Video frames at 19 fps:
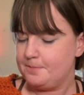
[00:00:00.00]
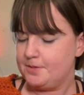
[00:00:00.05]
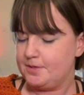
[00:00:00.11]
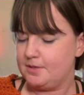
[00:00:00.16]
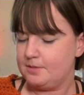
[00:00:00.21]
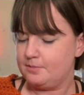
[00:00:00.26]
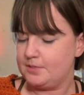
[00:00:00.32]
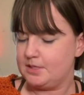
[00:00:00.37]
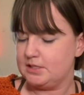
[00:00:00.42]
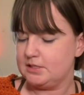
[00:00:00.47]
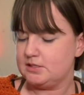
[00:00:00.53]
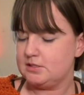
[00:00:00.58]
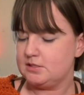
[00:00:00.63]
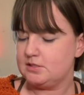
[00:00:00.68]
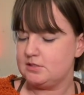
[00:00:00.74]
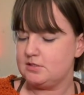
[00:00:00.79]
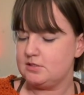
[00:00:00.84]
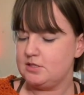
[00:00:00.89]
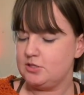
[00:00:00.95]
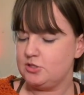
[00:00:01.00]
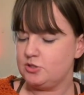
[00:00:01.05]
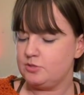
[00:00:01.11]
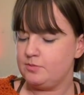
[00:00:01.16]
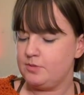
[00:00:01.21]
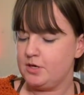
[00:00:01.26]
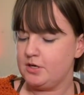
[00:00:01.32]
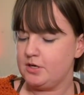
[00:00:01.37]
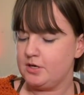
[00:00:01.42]
put my stitch
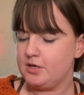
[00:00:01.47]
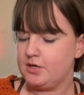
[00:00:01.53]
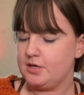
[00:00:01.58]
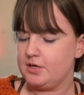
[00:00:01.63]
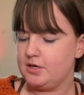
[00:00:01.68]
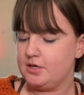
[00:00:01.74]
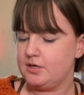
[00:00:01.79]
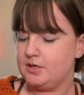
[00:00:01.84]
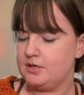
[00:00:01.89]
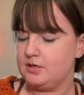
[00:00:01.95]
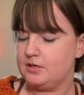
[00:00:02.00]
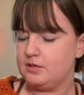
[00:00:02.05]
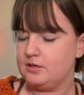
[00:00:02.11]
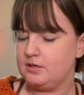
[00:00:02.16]
marker.